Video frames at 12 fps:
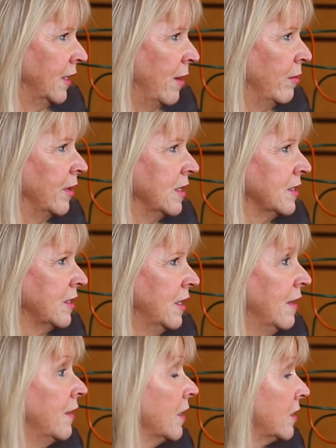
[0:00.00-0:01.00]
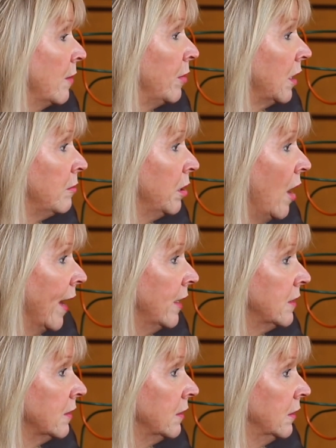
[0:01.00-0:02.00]
capabilities that is HIPAA
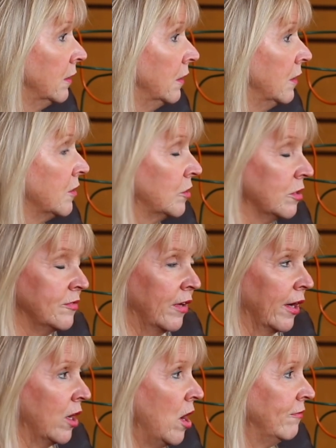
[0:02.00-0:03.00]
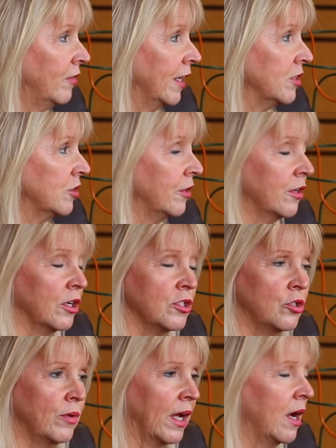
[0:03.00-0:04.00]
compliant. So it's very confidential. There are
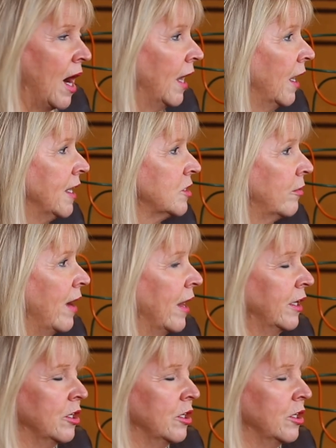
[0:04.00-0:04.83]
strict guidelines around it